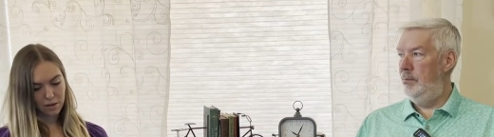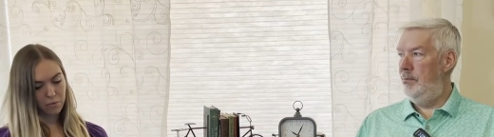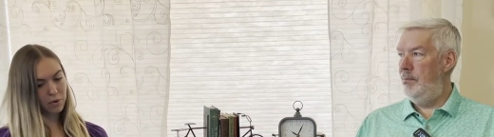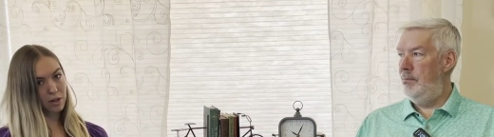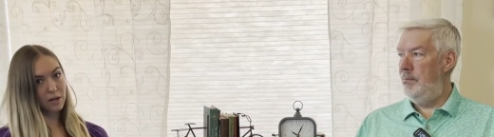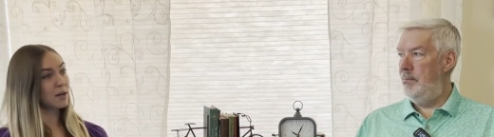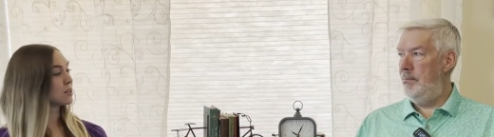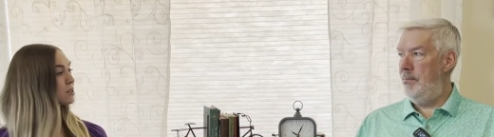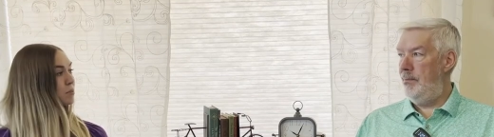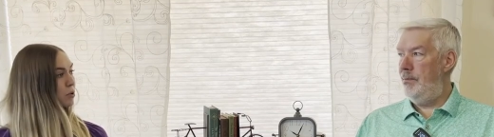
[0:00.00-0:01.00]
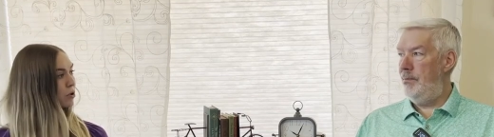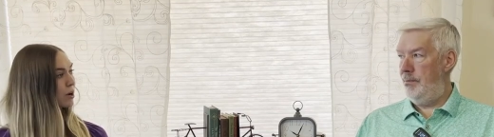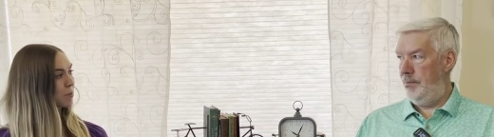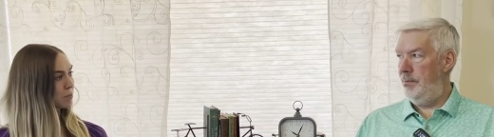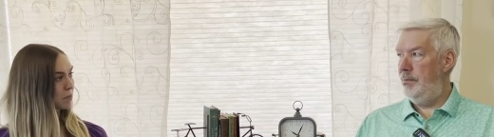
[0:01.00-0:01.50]
Speaker 1: a really nice
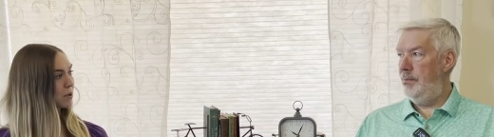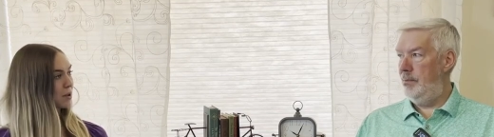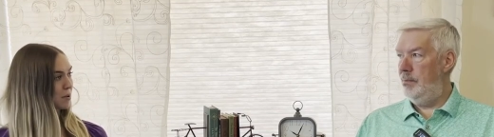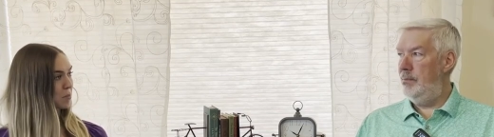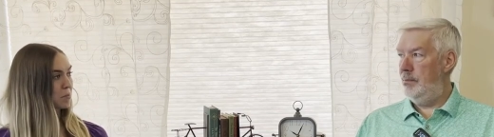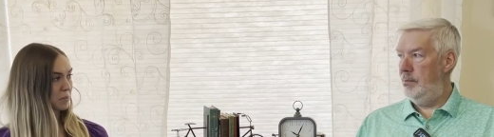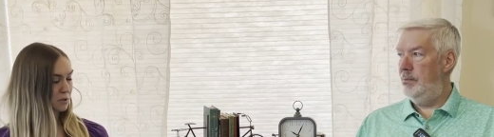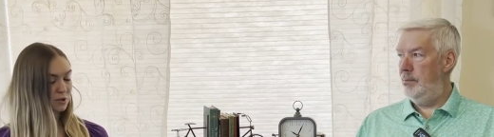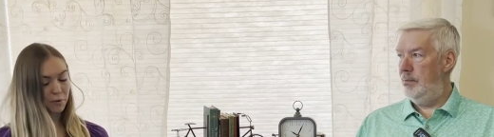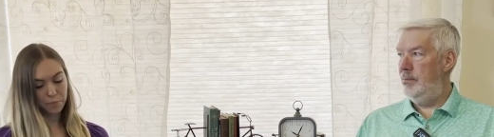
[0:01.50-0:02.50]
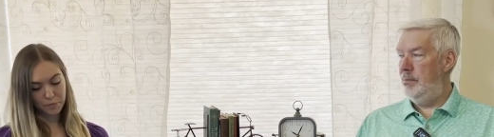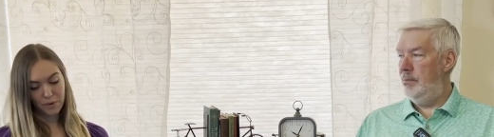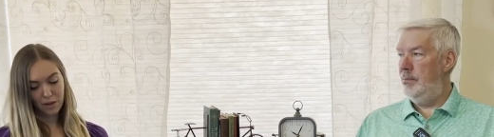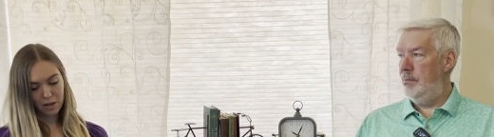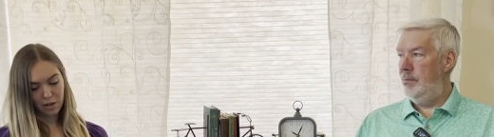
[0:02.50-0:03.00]
program. Um, and so,
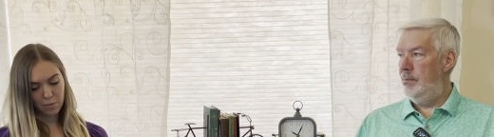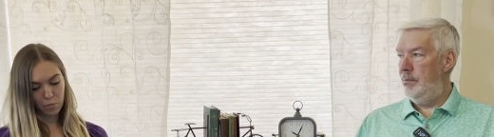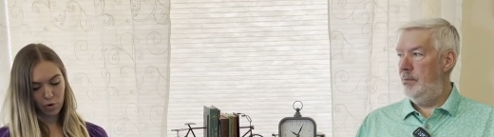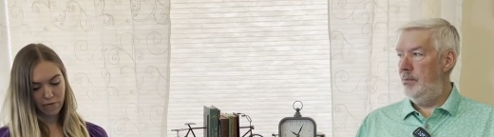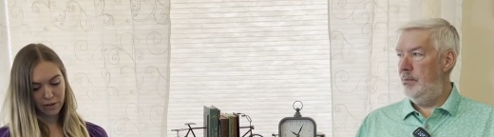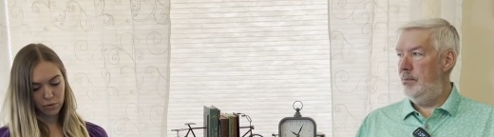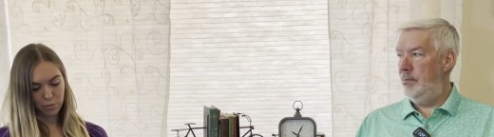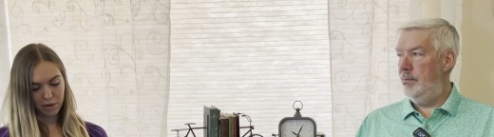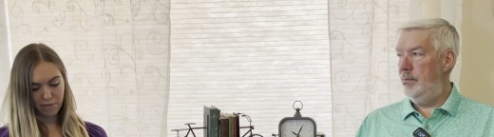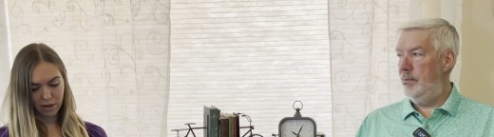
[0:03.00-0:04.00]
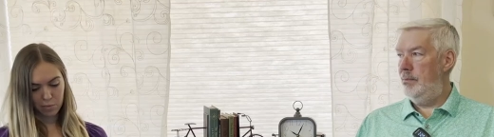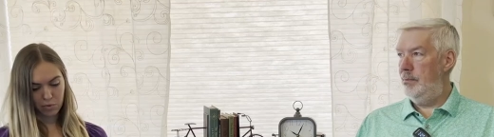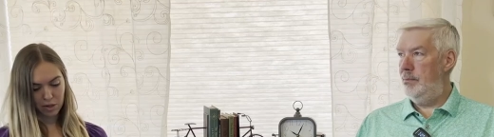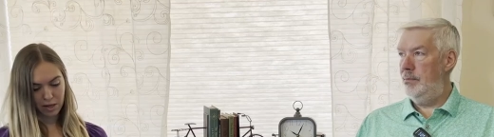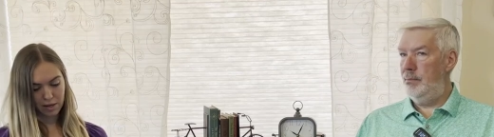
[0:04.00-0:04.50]
more funds will be
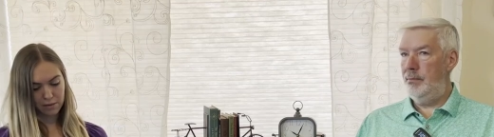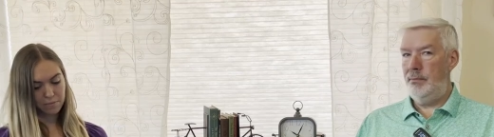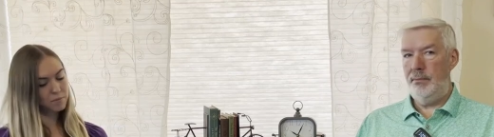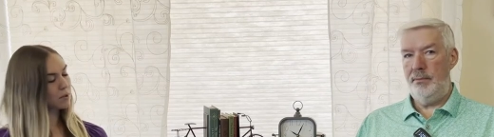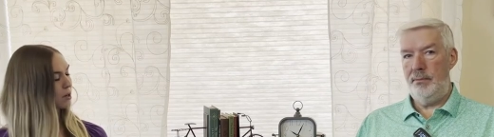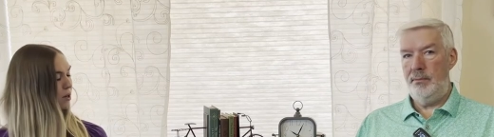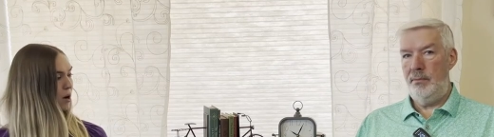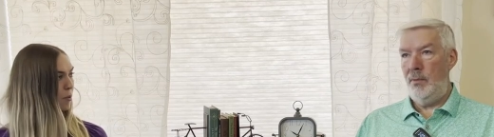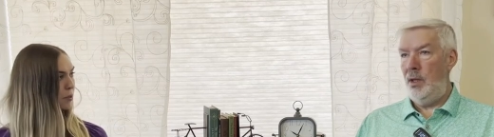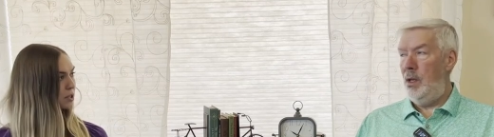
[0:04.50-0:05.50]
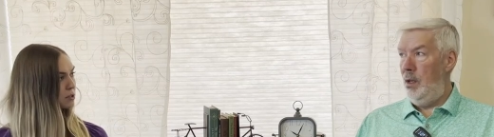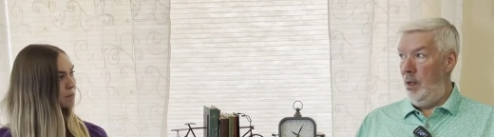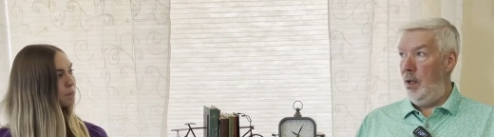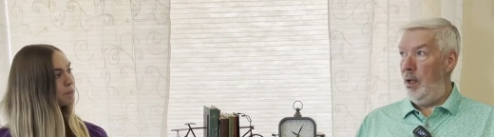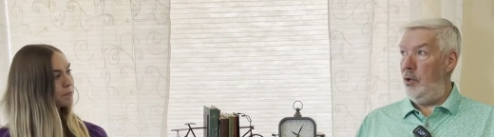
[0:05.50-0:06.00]
available again in a couple weeks.
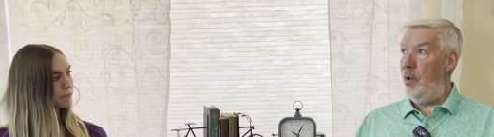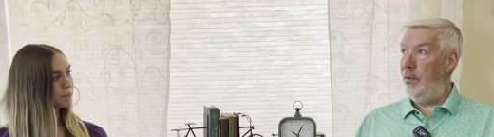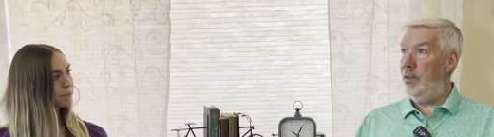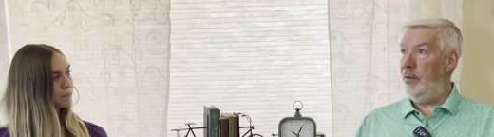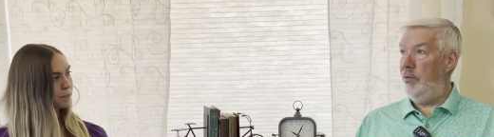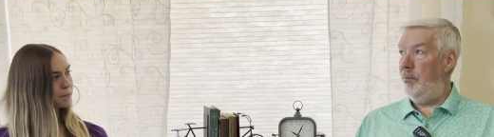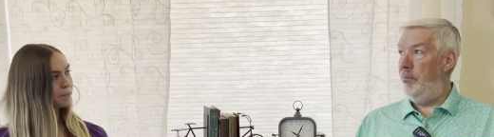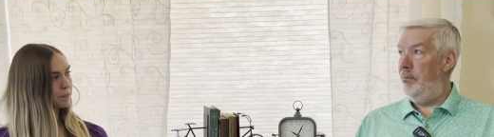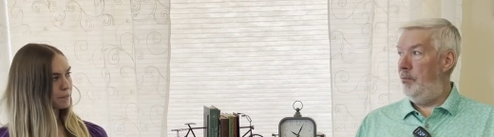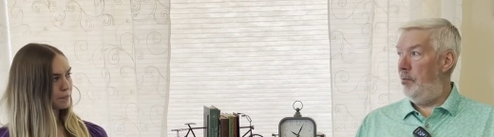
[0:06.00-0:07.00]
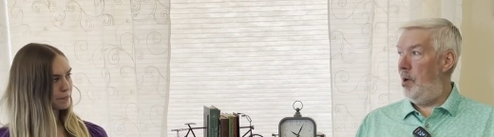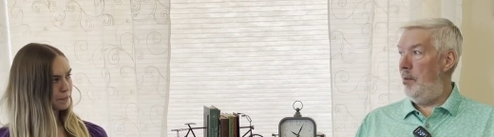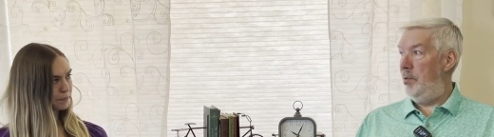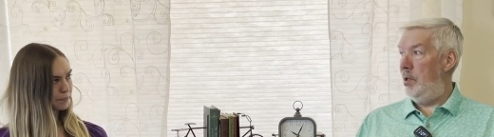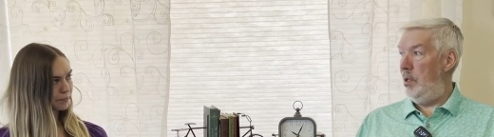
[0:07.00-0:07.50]
Speaker 2: And you have to have the the
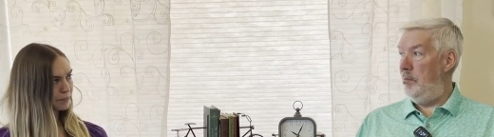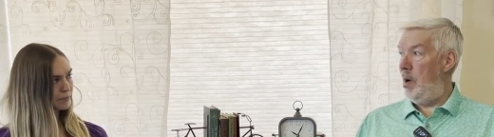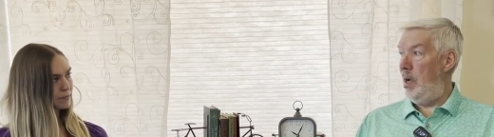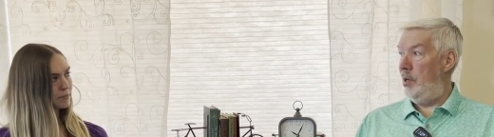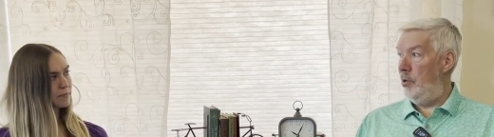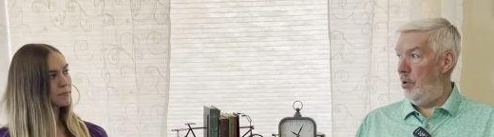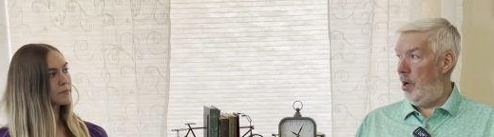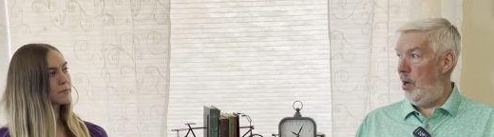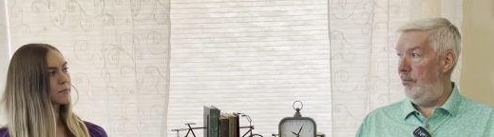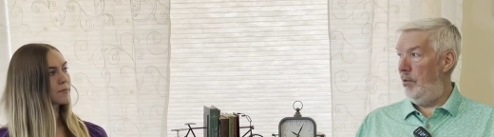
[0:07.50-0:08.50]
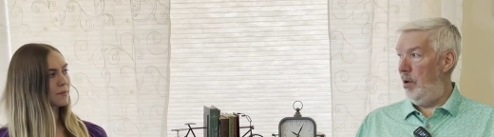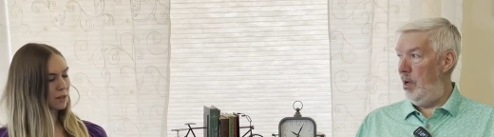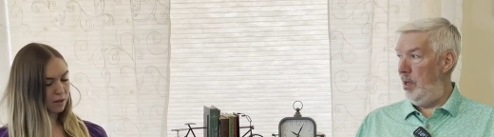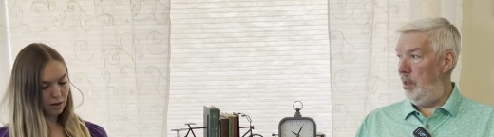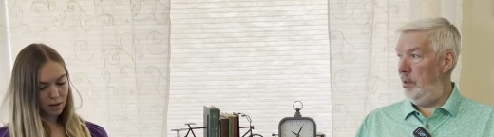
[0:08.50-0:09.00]
property in mind or an offer
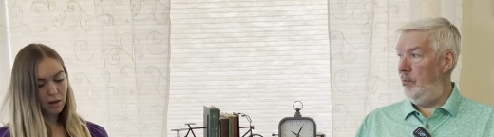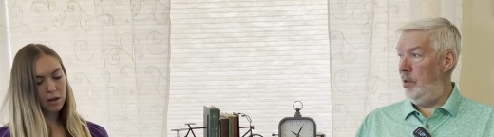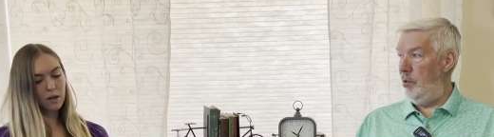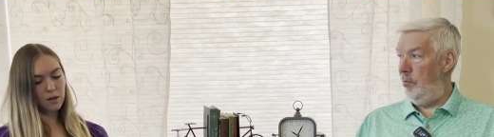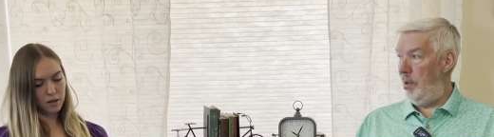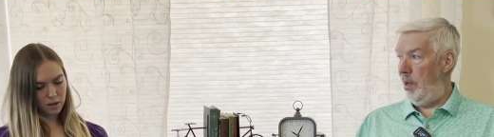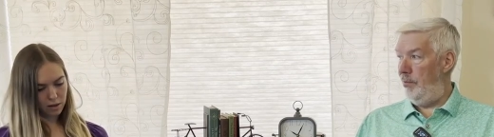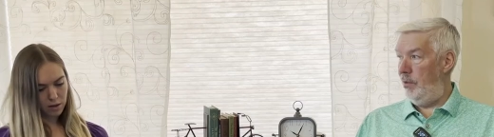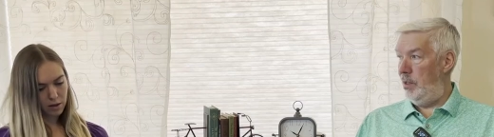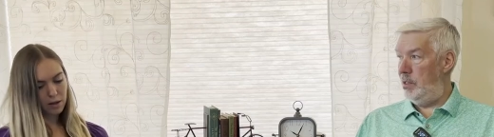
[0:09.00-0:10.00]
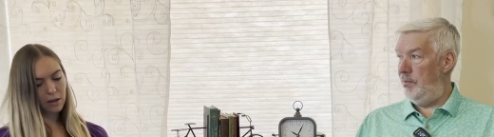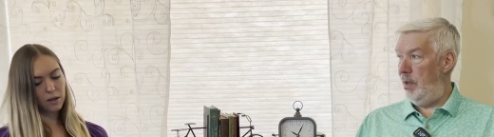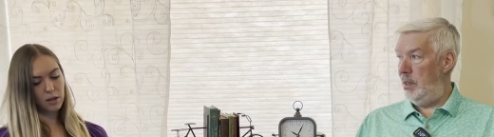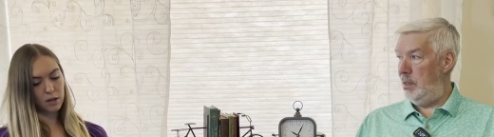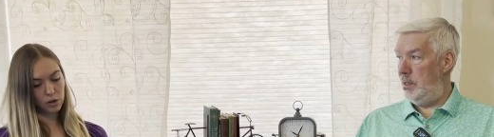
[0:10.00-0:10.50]
on it when you apply for these
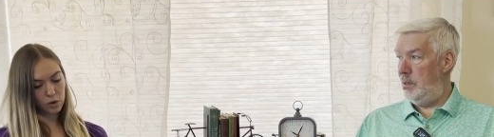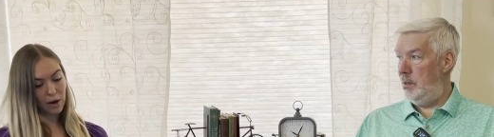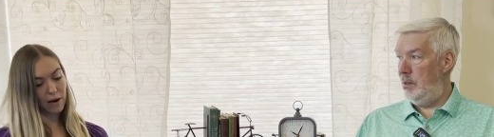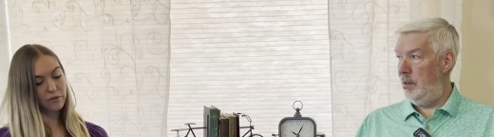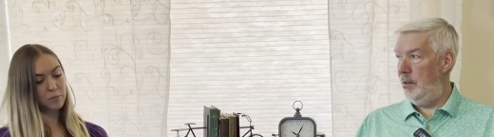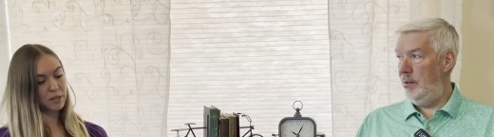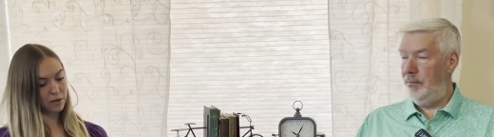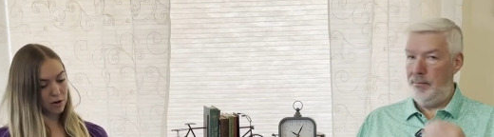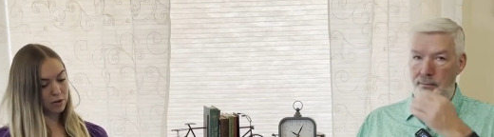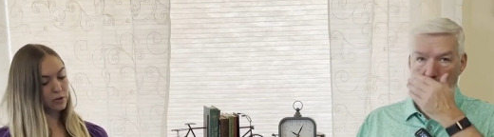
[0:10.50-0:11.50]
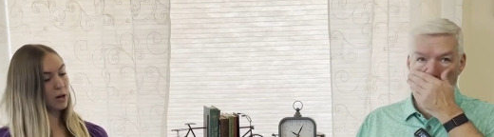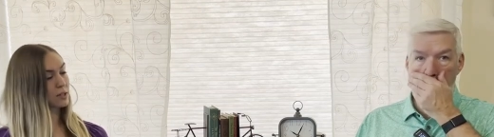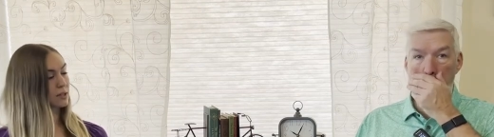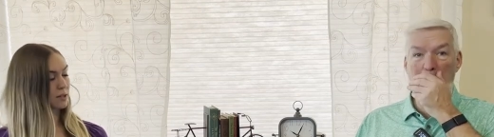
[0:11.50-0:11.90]
funds. You
Speaker 1: have to be in contract,